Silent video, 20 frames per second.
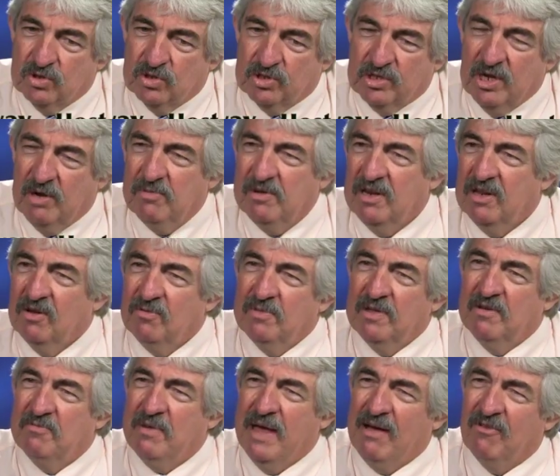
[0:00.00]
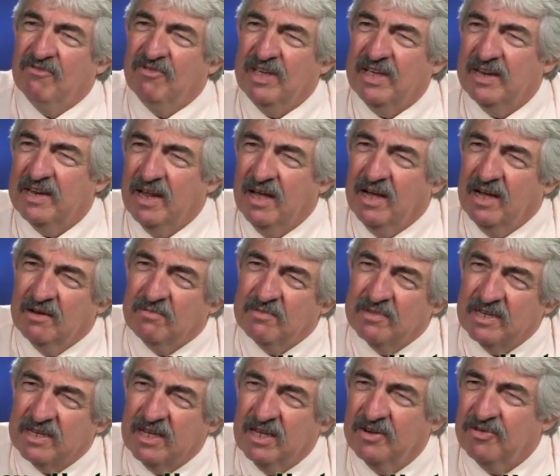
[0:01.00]
Tell me a little bit about
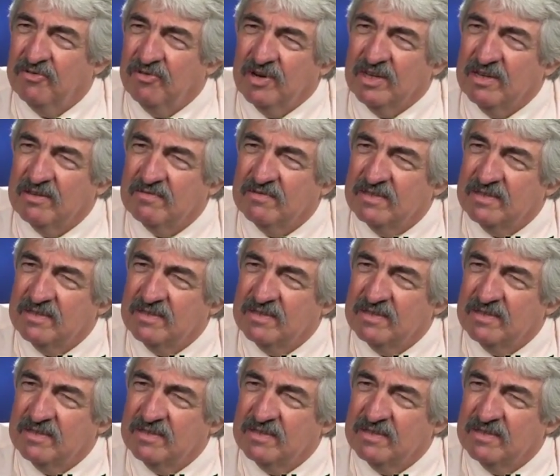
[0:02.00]
Vietnam, the country.